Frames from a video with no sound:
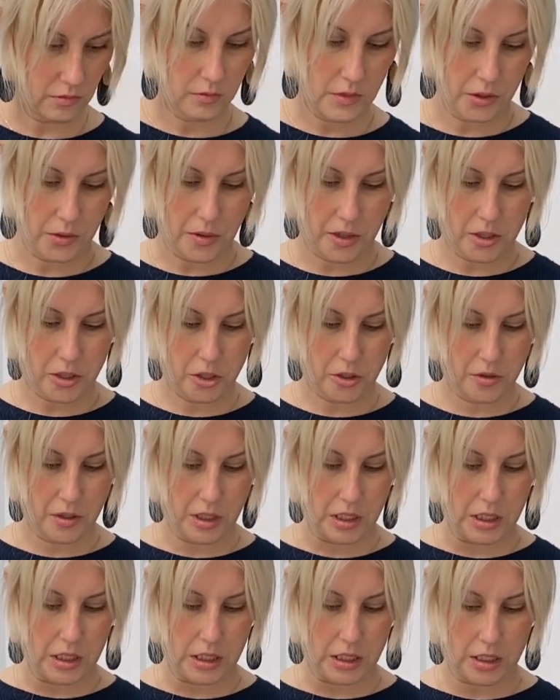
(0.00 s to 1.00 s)
So as you
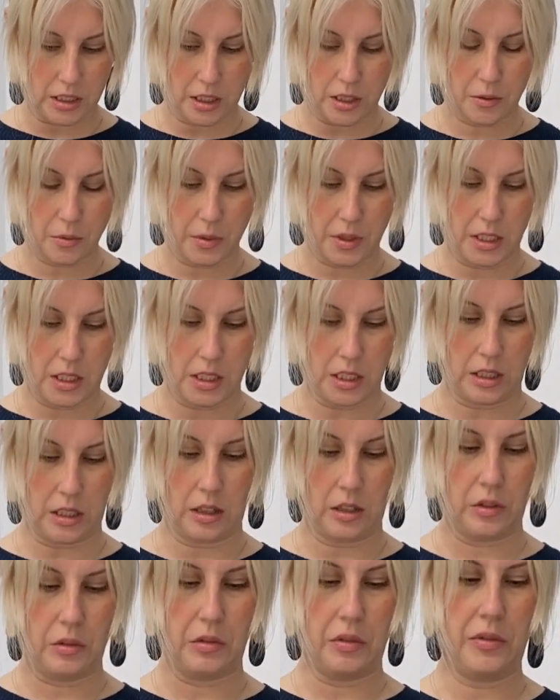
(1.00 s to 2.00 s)
can see, we
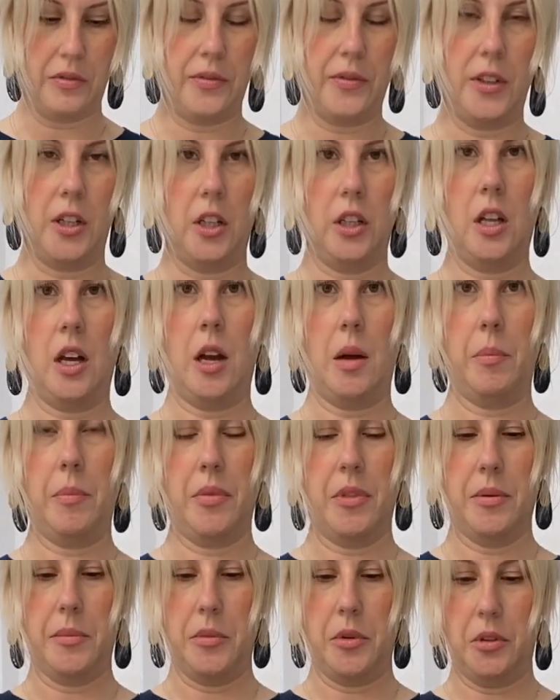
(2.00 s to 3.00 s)
didn't fill up
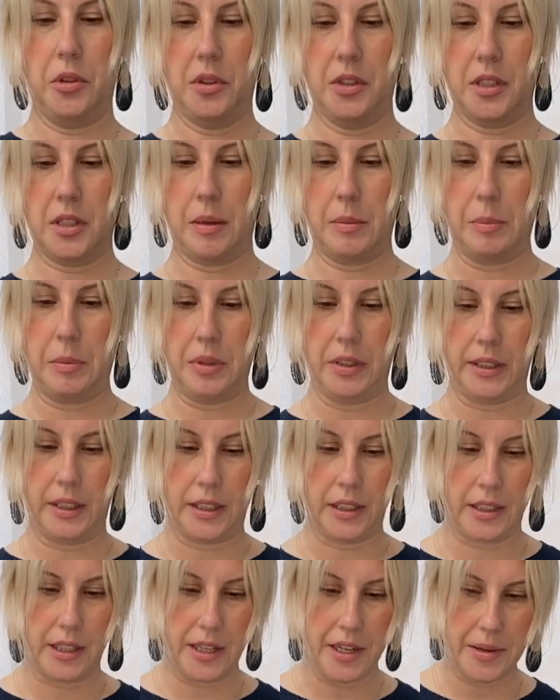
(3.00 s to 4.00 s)
the mold
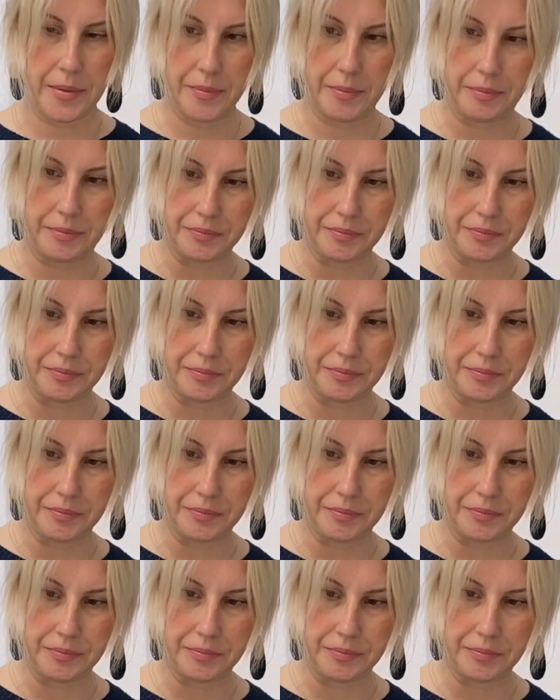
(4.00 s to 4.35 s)
completely,